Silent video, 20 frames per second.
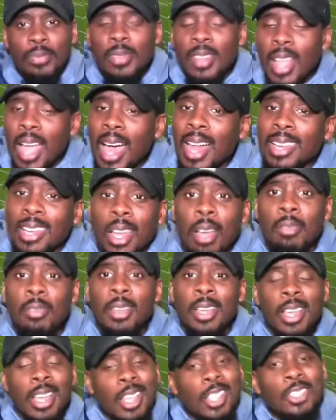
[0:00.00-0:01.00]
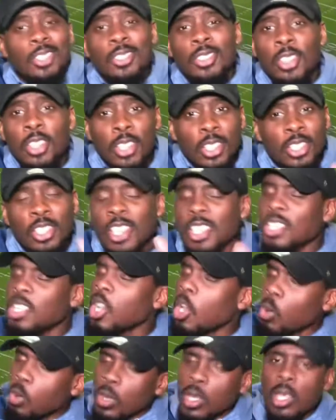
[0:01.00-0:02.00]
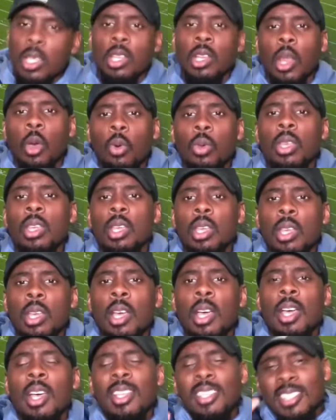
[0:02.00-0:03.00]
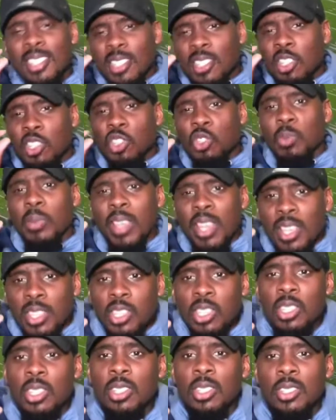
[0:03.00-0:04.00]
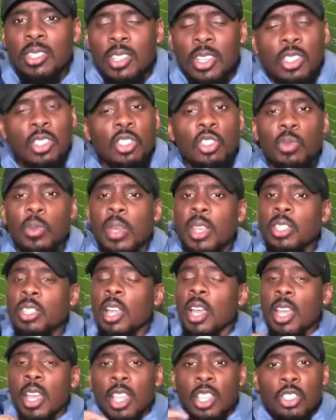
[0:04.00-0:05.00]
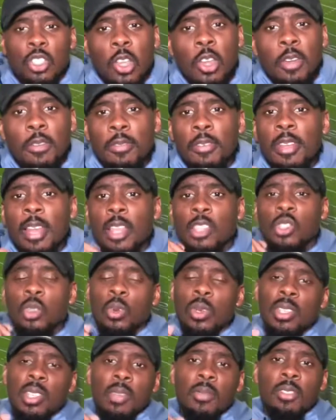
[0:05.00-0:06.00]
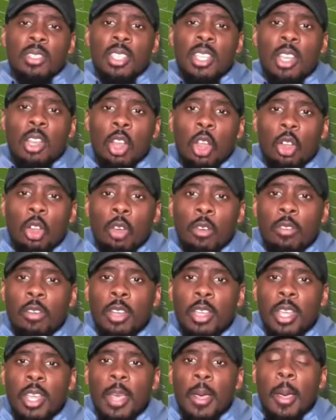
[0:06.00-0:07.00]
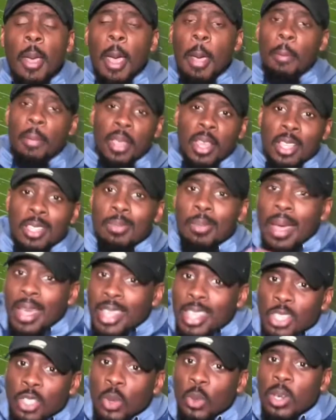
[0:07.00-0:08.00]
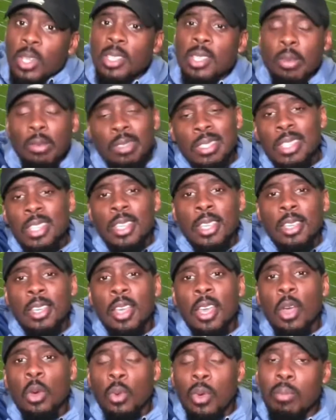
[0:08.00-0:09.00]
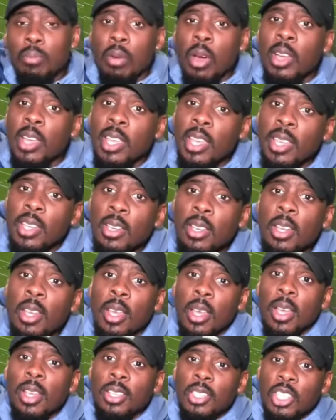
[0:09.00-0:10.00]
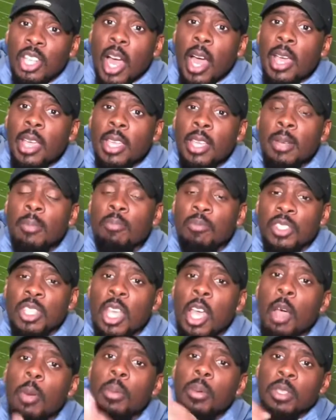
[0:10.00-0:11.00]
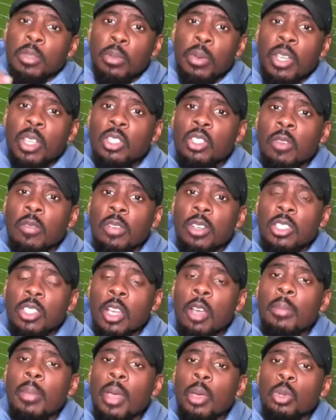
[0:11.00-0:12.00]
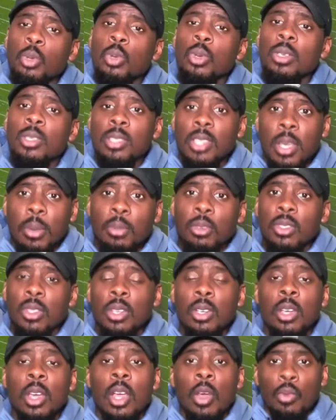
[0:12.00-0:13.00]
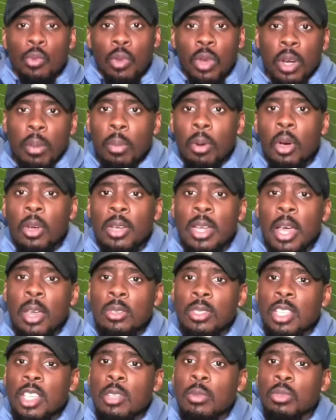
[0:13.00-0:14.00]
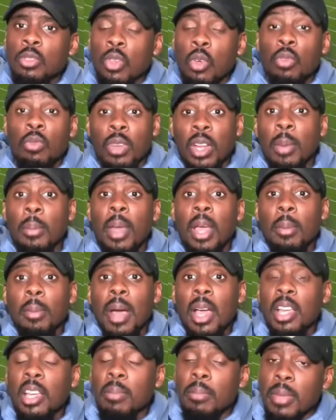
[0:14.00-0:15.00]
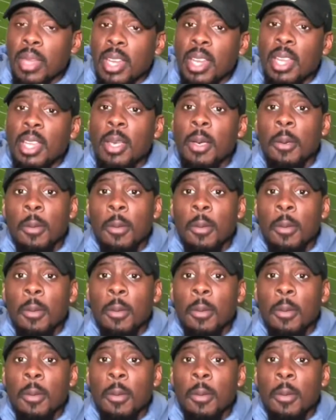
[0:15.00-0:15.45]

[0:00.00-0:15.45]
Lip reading: I love it. It's just low-key, just a smidge. It's starting to feel like 2017 all over again, because back in 2017, we bring in Ajayi to help us bring us over the top as we was able to run the ball down teams, throw running back by committee,